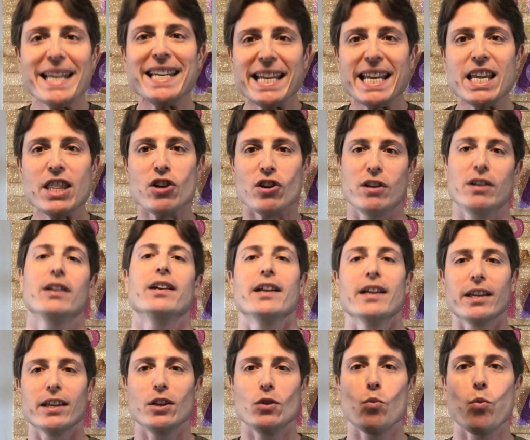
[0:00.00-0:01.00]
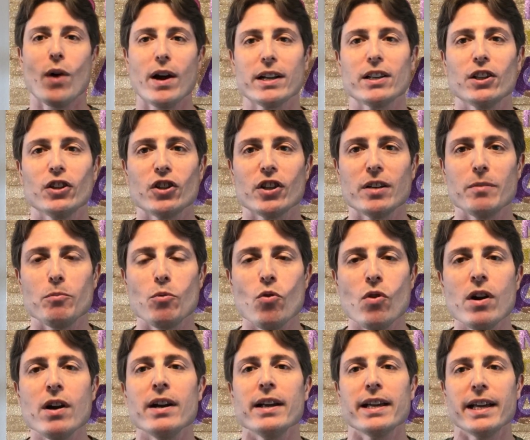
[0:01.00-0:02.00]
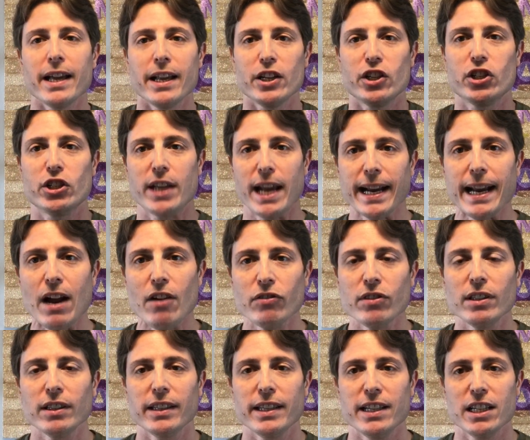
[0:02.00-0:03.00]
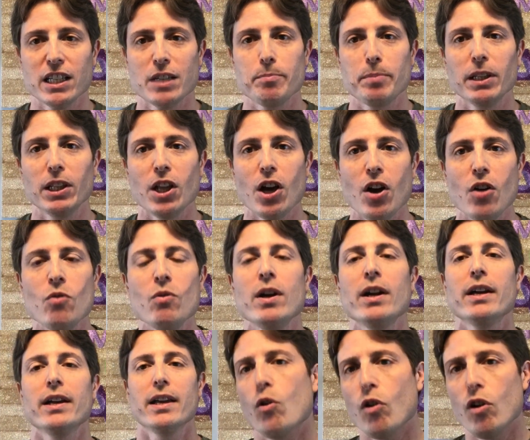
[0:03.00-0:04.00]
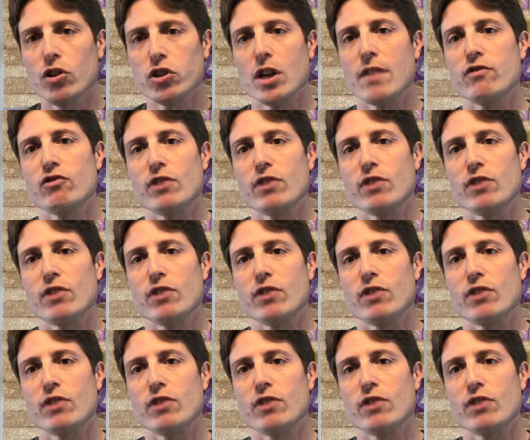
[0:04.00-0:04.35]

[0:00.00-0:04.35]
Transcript: neither. You want to learn more? Check out the links below. Also have a